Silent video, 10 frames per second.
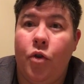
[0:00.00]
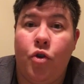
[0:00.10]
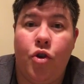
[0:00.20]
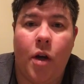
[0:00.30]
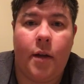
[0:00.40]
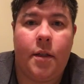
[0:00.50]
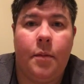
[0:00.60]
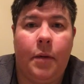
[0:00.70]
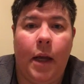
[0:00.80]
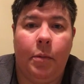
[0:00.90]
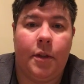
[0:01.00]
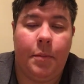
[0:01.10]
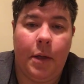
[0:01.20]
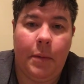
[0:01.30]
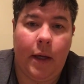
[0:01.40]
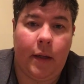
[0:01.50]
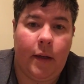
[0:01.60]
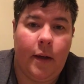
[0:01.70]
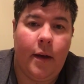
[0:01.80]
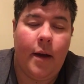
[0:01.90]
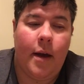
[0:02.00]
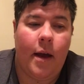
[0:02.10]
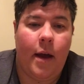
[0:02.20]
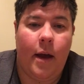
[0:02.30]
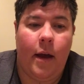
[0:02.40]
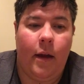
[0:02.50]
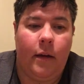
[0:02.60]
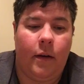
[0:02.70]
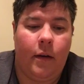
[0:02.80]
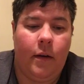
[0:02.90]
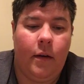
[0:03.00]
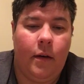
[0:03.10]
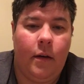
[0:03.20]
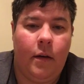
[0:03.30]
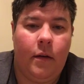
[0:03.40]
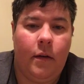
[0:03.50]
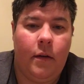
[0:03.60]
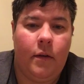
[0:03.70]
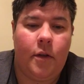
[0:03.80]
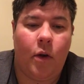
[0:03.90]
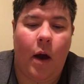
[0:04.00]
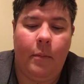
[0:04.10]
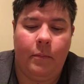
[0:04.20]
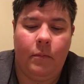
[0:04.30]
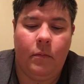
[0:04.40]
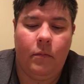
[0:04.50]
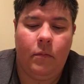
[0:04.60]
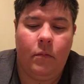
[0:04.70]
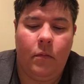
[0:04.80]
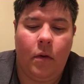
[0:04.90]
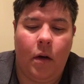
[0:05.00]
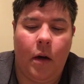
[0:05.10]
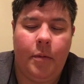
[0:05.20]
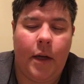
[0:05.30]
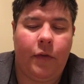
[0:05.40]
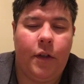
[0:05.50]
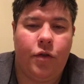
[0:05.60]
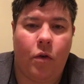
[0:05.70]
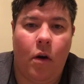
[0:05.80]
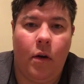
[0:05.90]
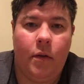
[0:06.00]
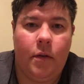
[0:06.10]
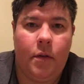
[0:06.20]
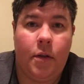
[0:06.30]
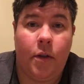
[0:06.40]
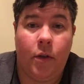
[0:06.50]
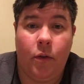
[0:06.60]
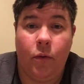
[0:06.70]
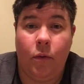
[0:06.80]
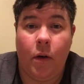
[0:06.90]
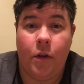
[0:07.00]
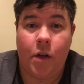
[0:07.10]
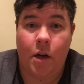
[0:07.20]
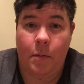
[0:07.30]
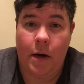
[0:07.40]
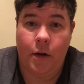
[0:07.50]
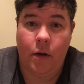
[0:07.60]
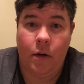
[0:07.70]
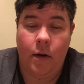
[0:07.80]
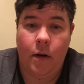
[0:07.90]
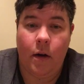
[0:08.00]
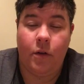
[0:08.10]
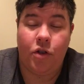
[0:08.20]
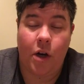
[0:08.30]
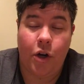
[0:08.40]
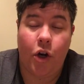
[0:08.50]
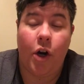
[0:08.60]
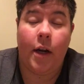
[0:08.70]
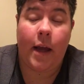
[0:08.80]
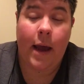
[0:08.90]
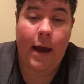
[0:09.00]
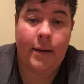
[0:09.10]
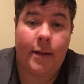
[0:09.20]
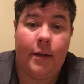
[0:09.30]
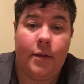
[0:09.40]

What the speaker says: just to be able to be me. And so I'm definitely drawn to a gender cat,